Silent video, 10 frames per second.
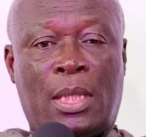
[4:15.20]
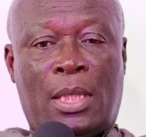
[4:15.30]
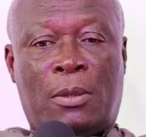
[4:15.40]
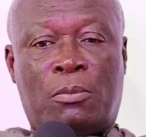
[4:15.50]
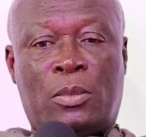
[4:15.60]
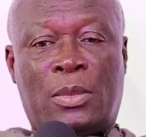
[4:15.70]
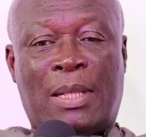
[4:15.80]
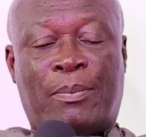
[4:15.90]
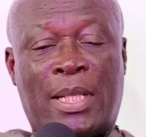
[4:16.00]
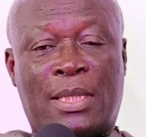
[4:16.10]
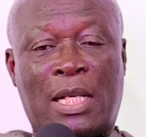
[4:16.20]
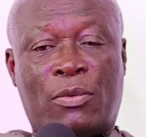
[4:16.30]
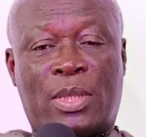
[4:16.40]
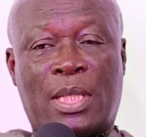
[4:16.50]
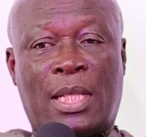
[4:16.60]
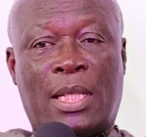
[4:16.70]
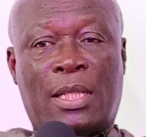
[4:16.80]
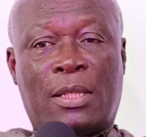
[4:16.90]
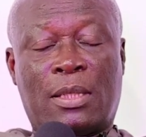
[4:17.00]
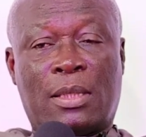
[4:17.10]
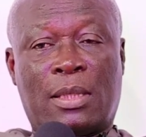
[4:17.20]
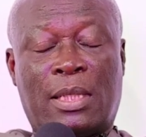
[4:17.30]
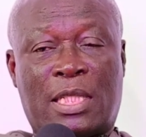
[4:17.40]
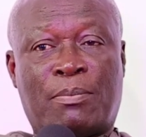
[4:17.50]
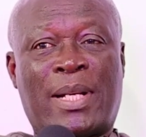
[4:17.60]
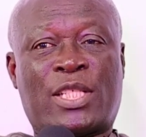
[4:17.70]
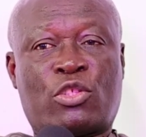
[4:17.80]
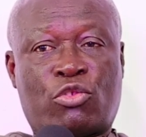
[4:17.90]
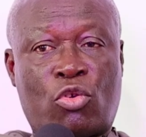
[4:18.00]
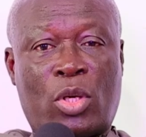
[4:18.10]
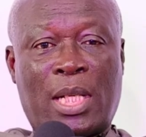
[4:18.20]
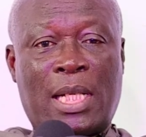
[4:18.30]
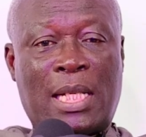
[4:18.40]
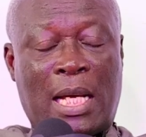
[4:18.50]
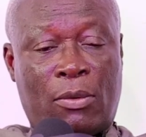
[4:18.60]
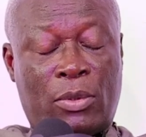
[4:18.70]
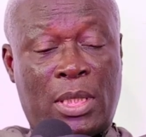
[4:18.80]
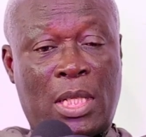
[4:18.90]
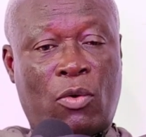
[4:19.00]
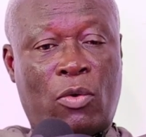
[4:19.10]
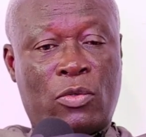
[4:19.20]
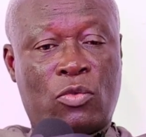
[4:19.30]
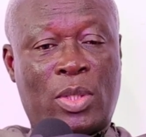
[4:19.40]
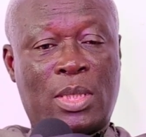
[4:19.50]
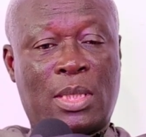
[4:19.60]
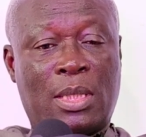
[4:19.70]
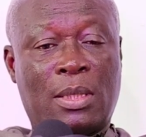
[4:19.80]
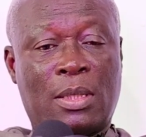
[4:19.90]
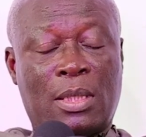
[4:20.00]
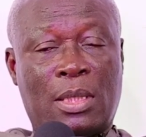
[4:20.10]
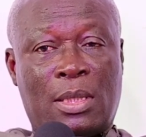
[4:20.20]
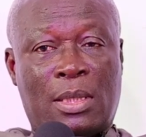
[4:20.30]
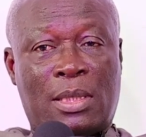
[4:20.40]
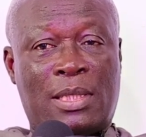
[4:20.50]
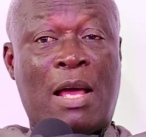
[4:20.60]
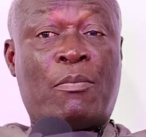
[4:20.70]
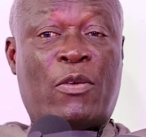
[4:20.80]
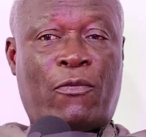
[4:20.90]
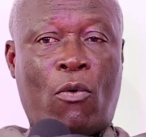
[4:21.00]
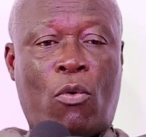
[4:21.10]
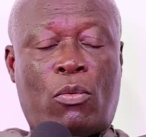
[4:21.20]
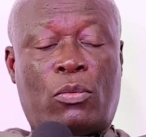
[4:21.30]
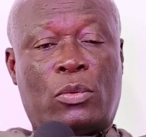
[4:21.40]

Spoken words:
The party, I would say, is much stronger now in the constituency than before,